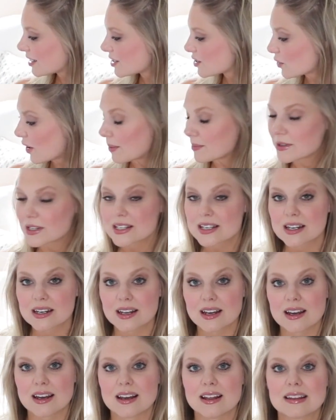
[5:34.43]
so I'm just
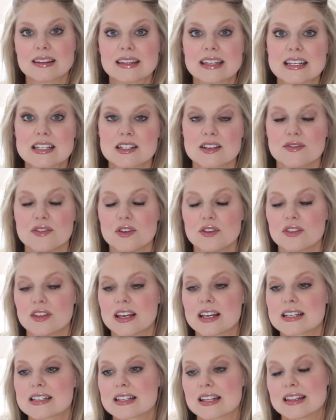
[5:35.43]
gonna list a few
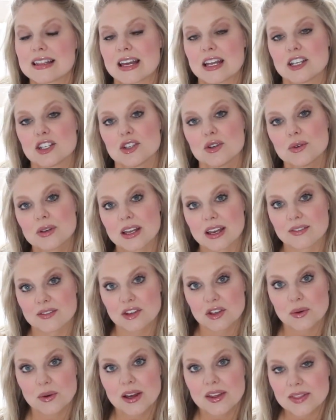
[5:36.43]
things that they do give
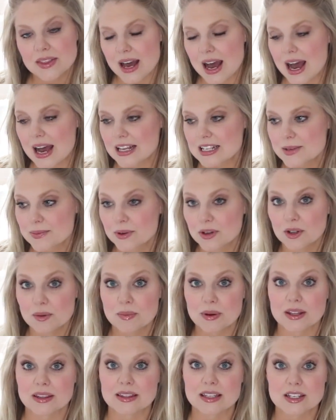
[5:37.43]
you in the hospital,
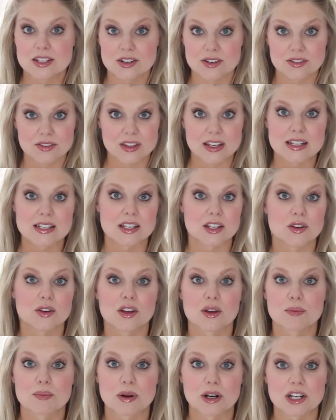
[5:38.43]
but these are things that you
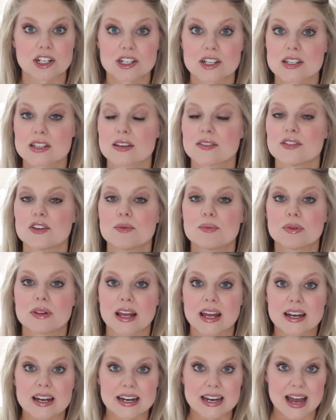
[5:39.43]
can purchase if you
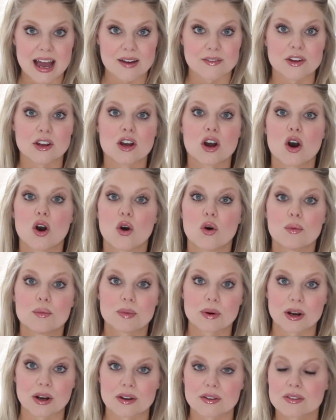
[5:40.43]
plan on having a home
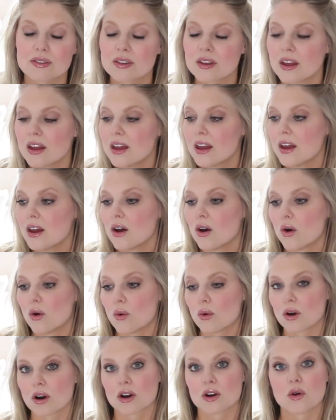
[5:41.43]
birth
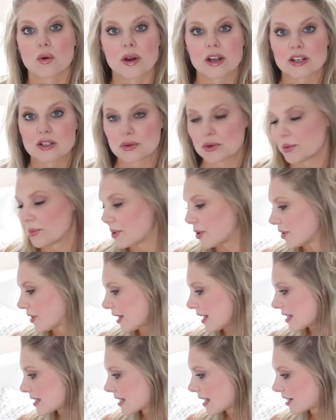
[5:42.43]
or going to a
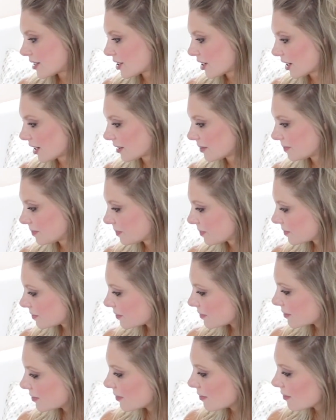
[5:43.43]
birthing center.
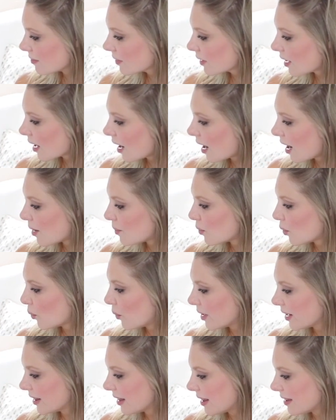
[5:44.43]

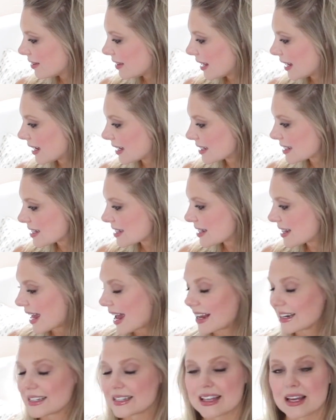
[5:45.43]
One of the things
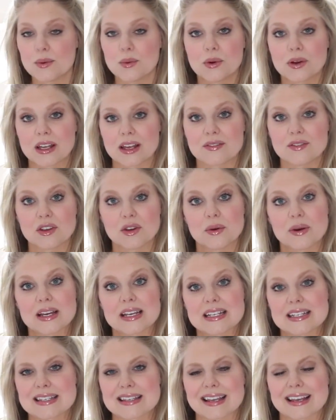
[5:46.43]
that they will give you
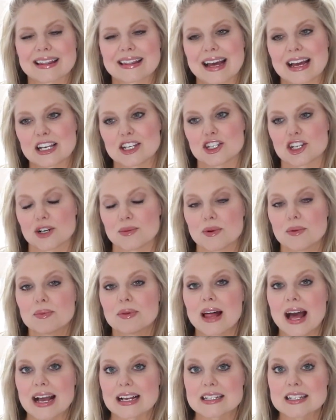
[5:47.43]
is like that
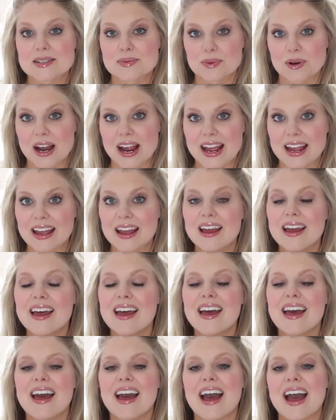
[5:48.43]
dermaplast spray,
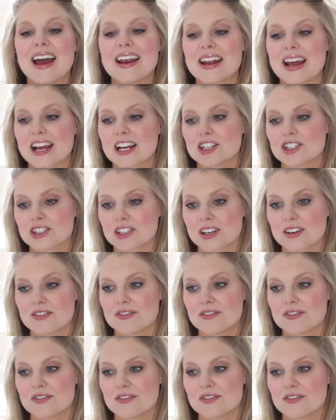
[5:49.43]
and I actually